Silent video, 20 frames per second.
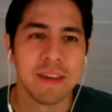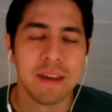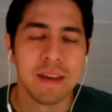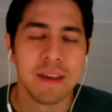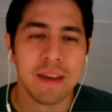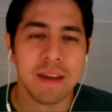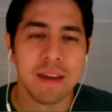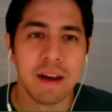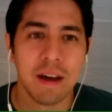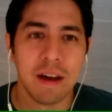
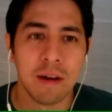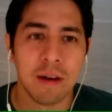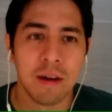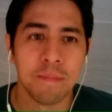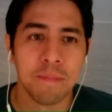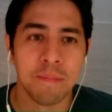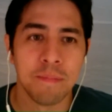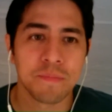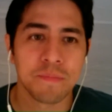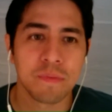
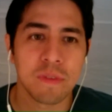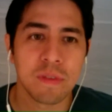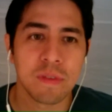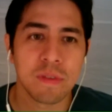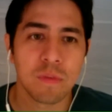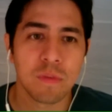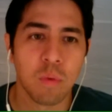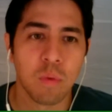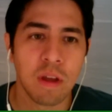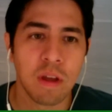
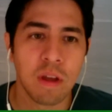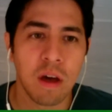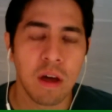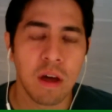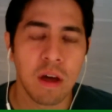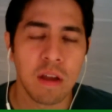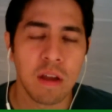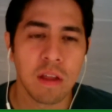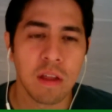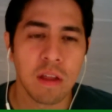
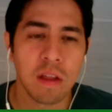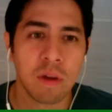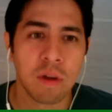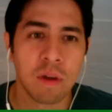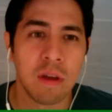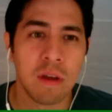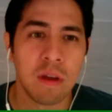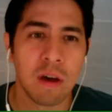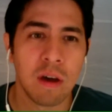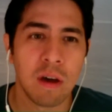Another
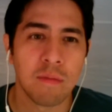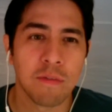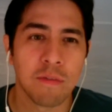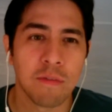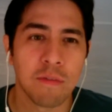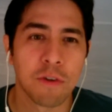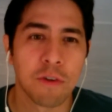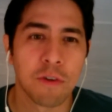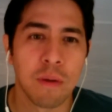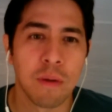one
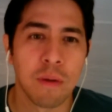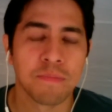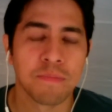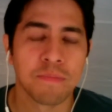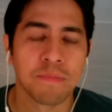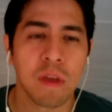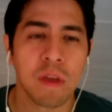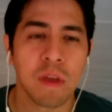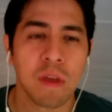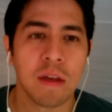
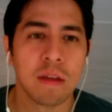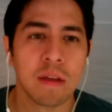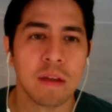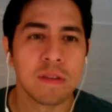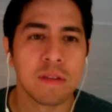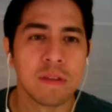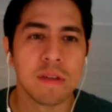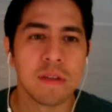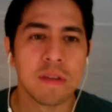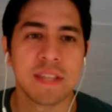from
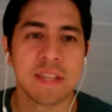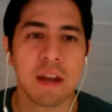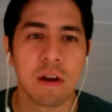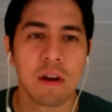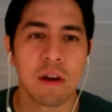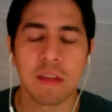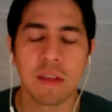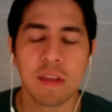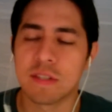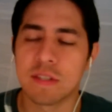
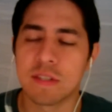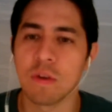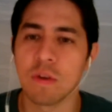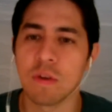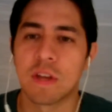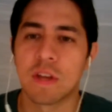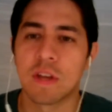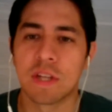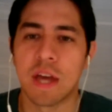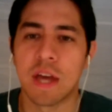Sarah is sort of
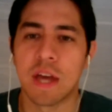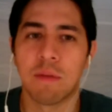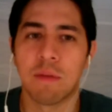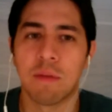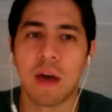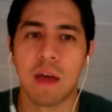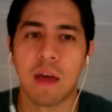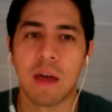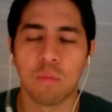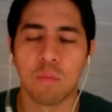touching
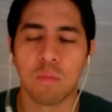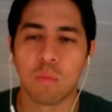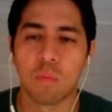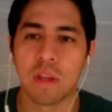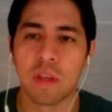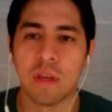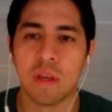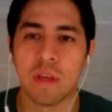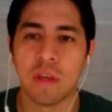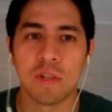on what
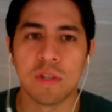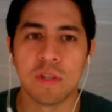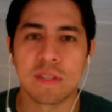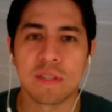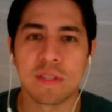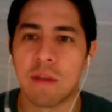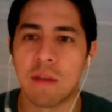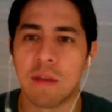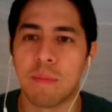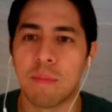you had just
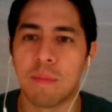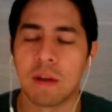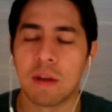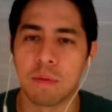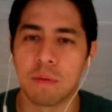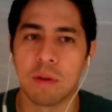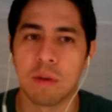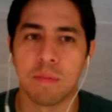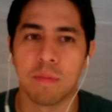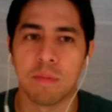said about
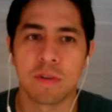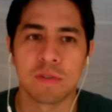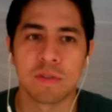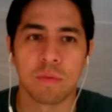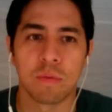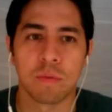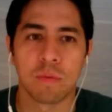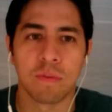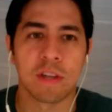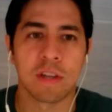your
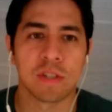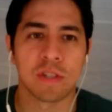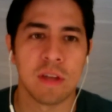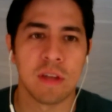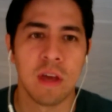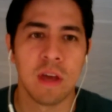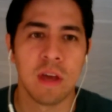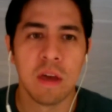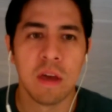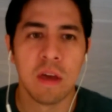personal reflection.
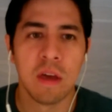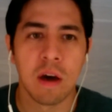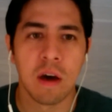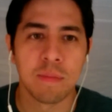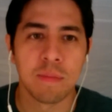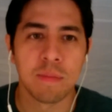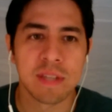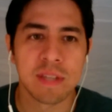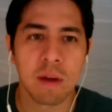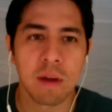
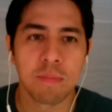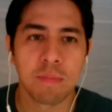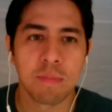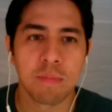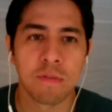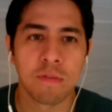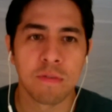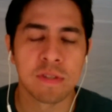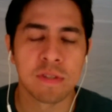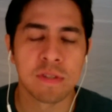Sarah
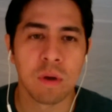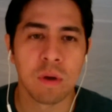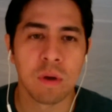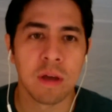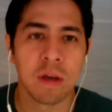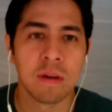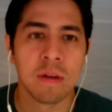Provenziola